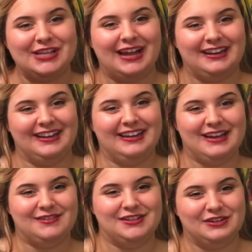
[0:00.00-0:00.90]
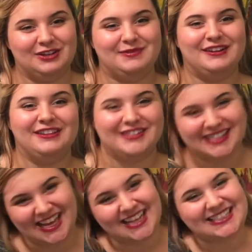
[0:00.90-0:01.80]
editing he had to do to put those
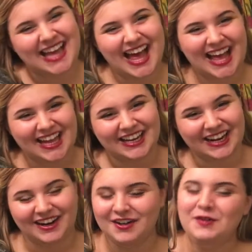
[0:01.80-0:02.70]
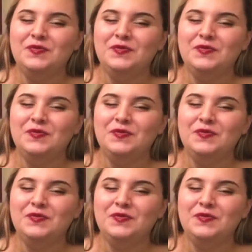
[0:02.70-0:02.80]
things in here.